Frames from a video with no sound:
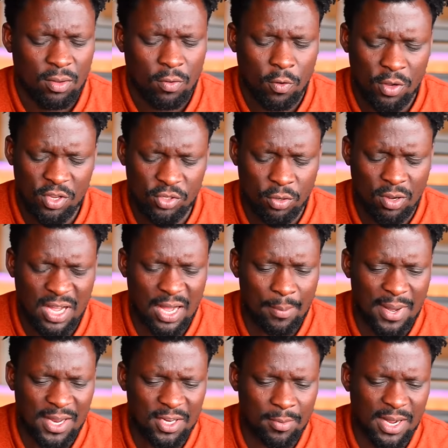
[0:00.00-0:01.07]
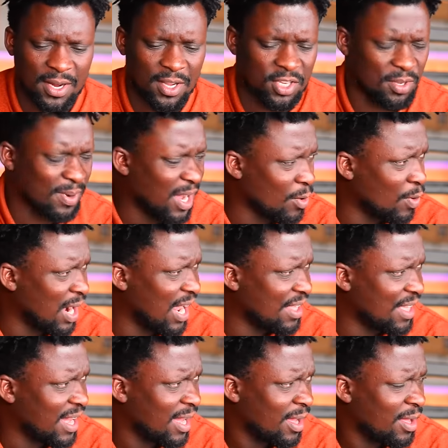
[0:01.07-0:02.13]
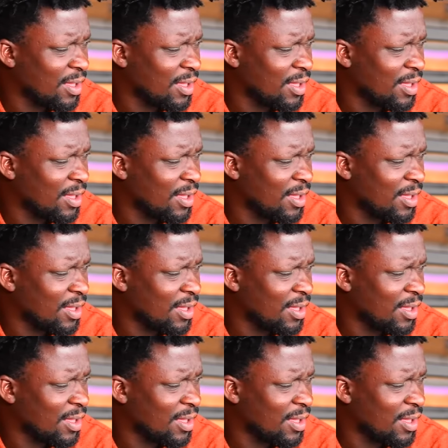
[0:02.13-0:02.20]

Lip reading: oyizo gamba anti bane chibalwanya